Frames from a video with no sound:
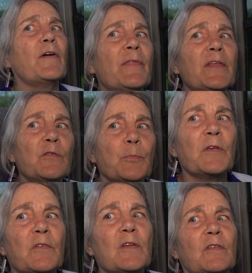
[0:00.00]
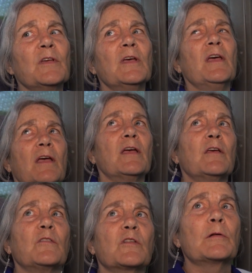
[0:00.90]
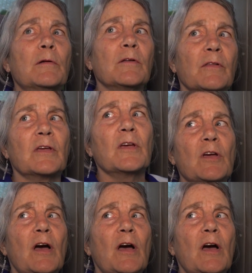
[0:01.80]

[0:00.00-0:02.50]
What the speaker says: And this business is currently,